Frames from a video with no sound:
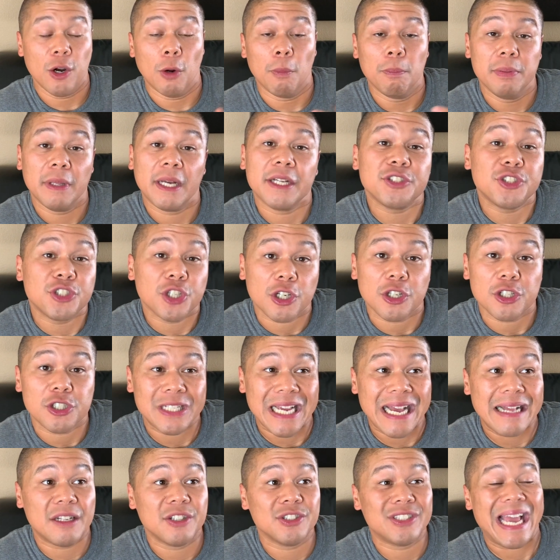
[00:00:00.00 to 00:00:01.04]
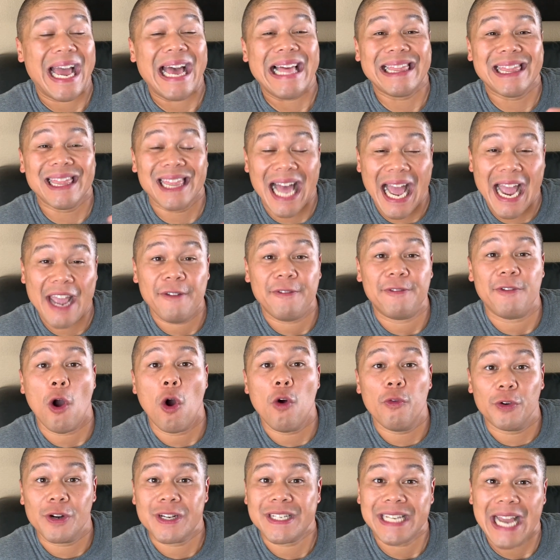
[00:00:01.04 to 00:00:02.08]
blood sugar challenge at
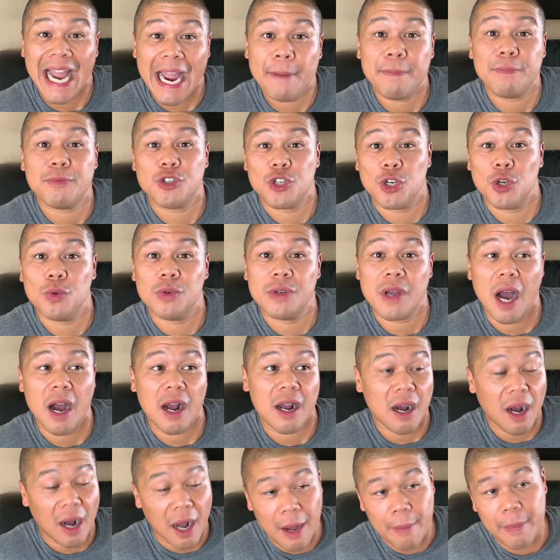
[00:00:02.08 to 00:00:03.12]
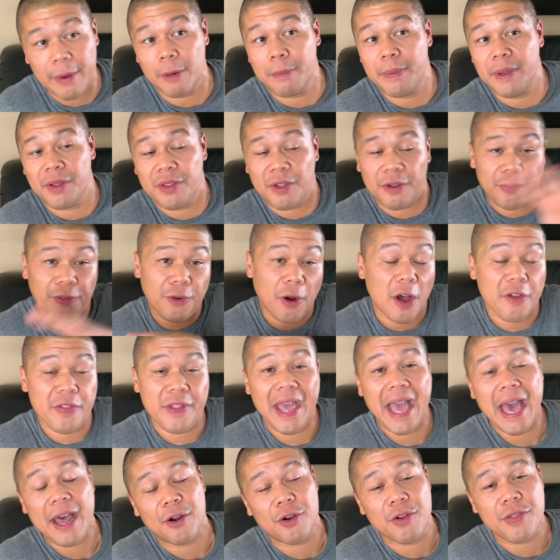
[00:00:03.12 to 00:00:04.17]
lifeovertype2.com. It'll be on the
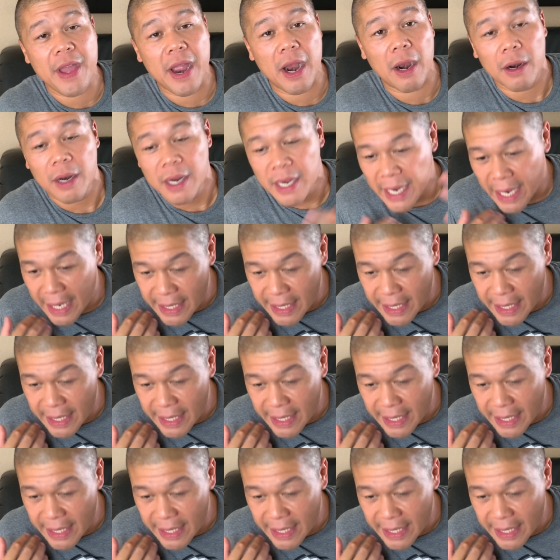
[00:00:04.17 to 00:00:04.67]
header there.